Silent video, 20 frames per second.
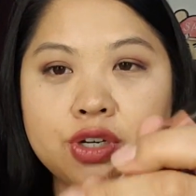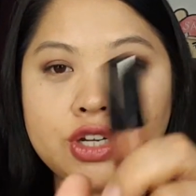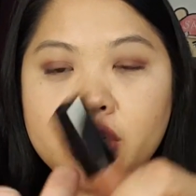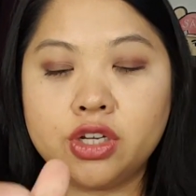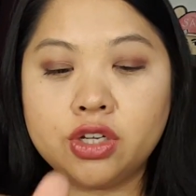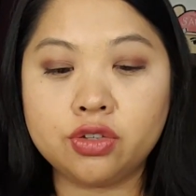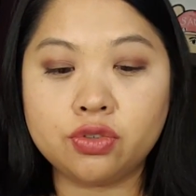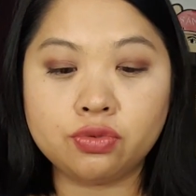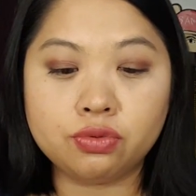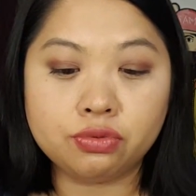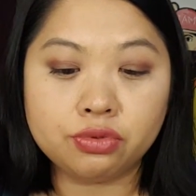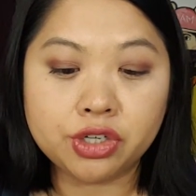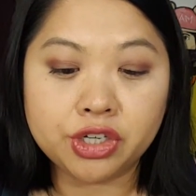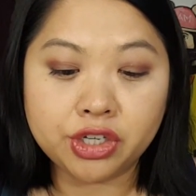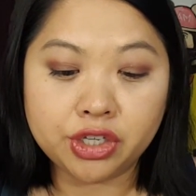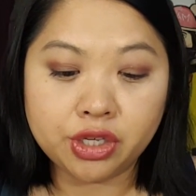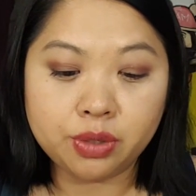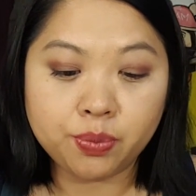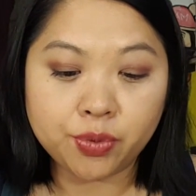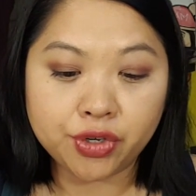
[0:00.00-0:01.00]
It is
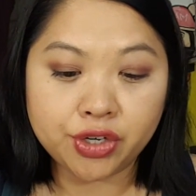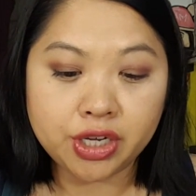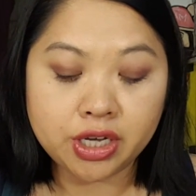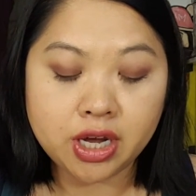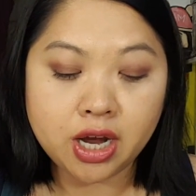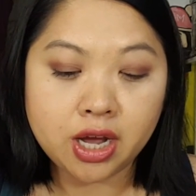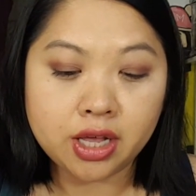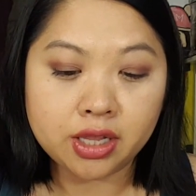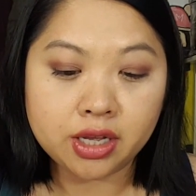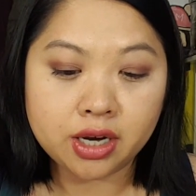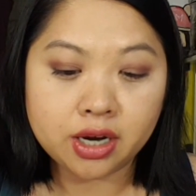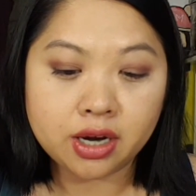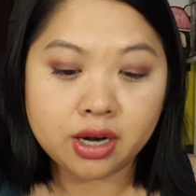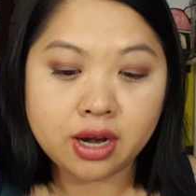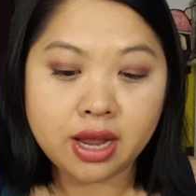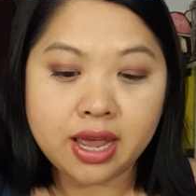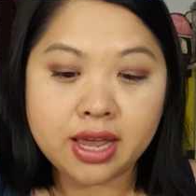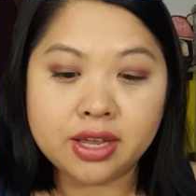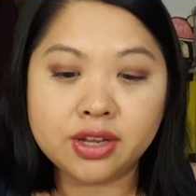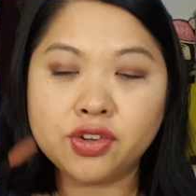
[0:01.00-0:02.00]
really pretty color
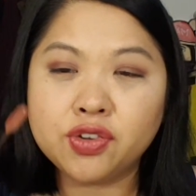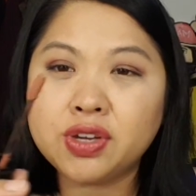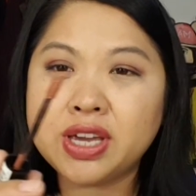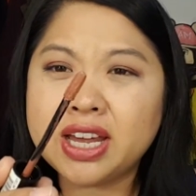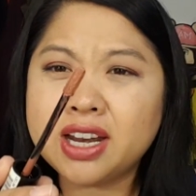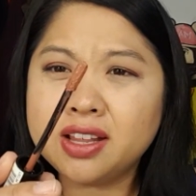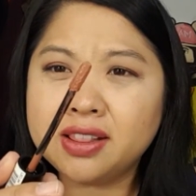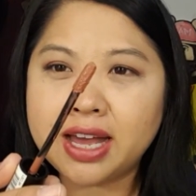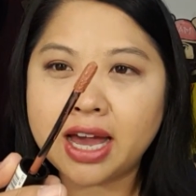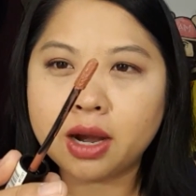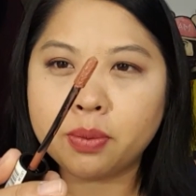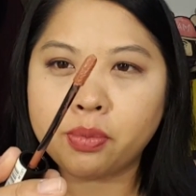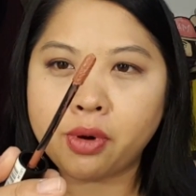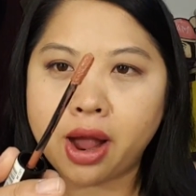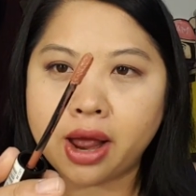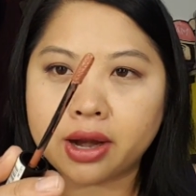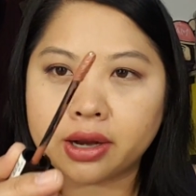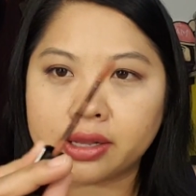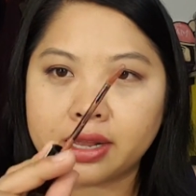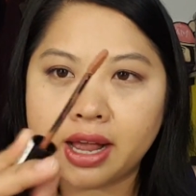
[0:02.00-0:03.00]
and you get a lot of
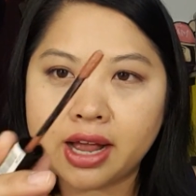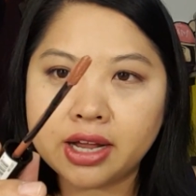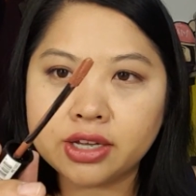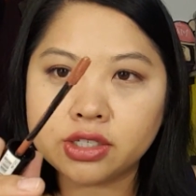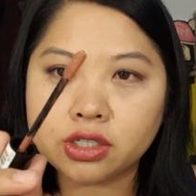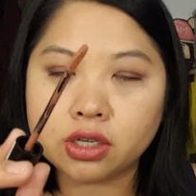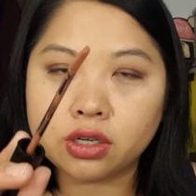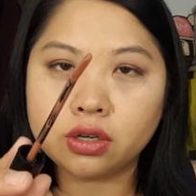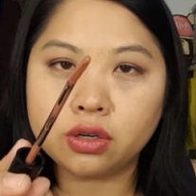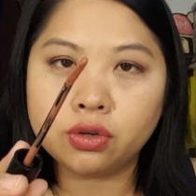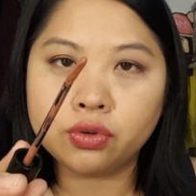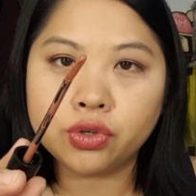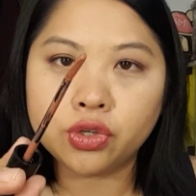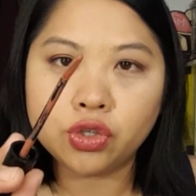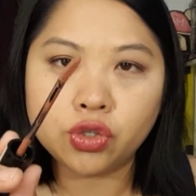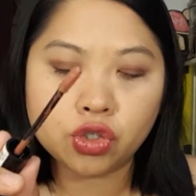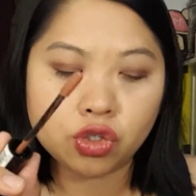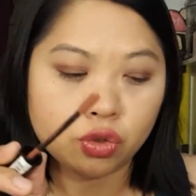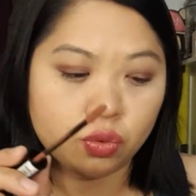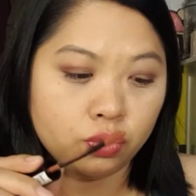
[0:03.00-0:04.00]
product on so
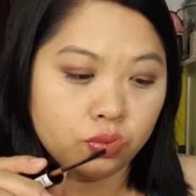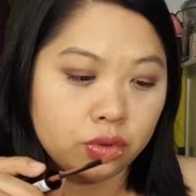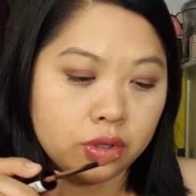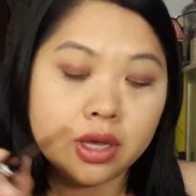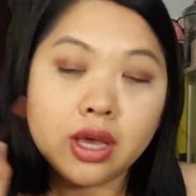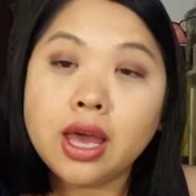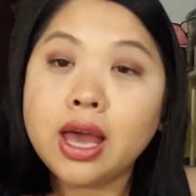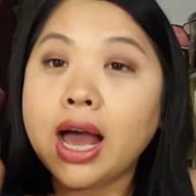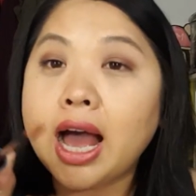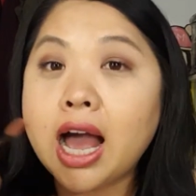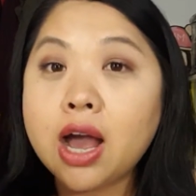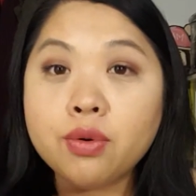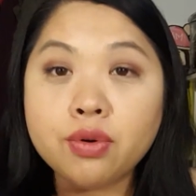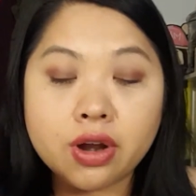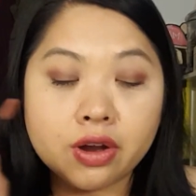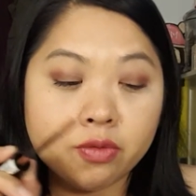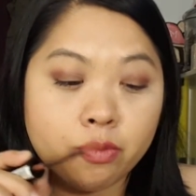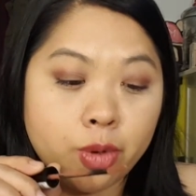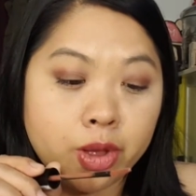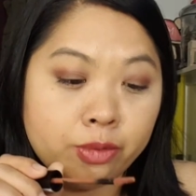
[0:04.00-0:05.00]
you should, I would
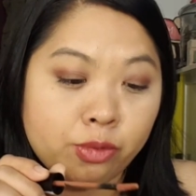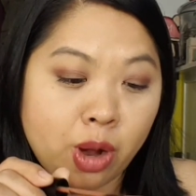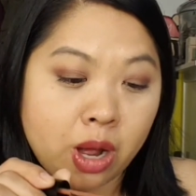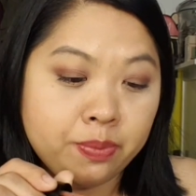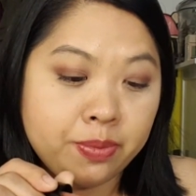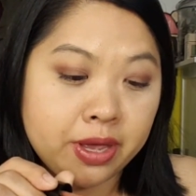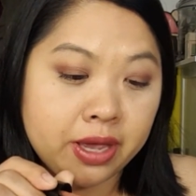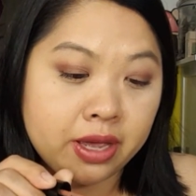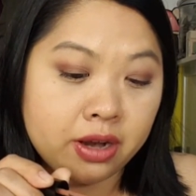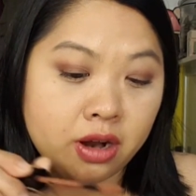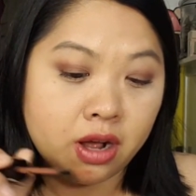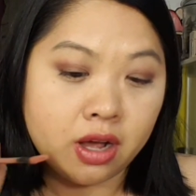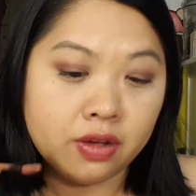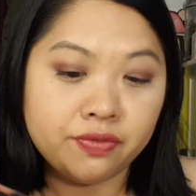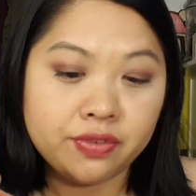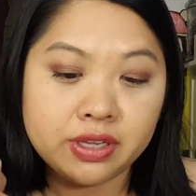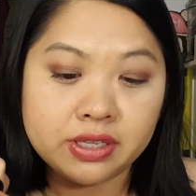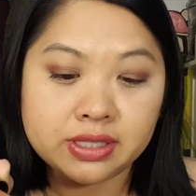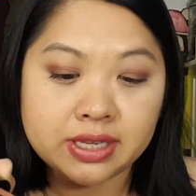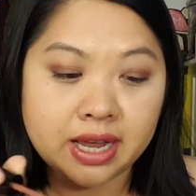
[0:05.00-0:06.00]
recommend wiping it
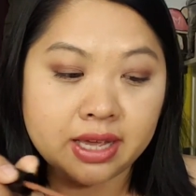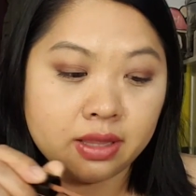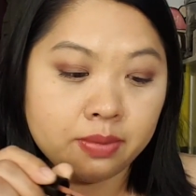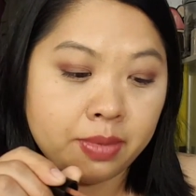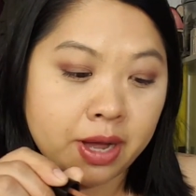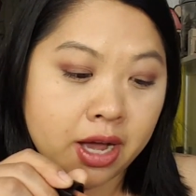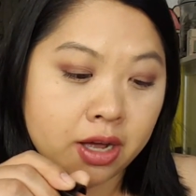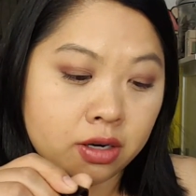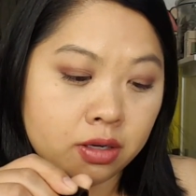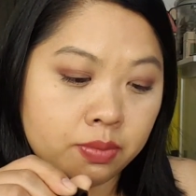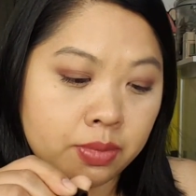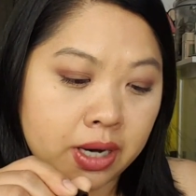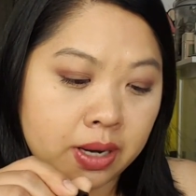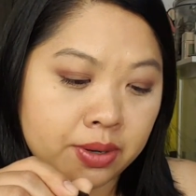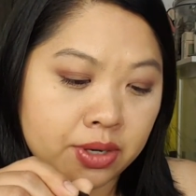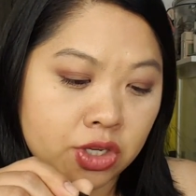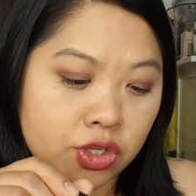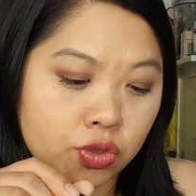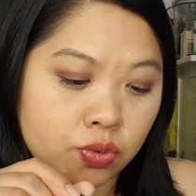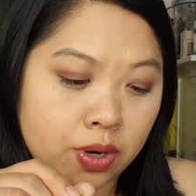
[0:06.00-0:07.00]
off inside the bottle but I'm
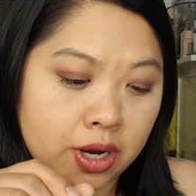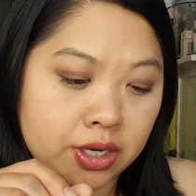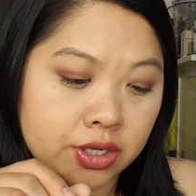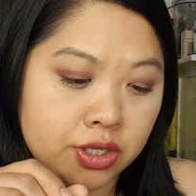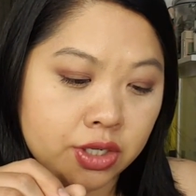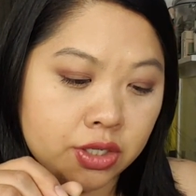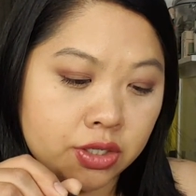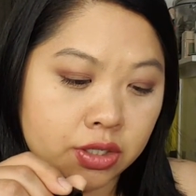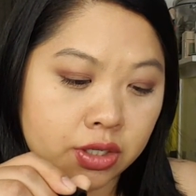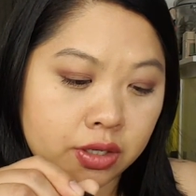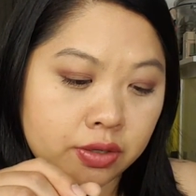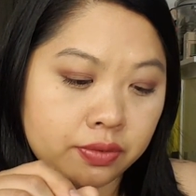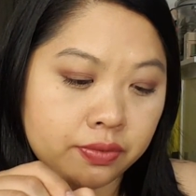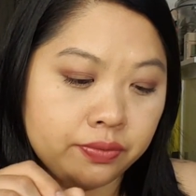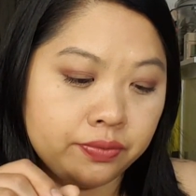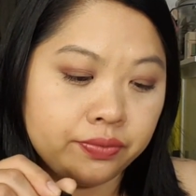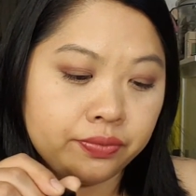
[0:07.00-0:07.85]
going to swatch it so.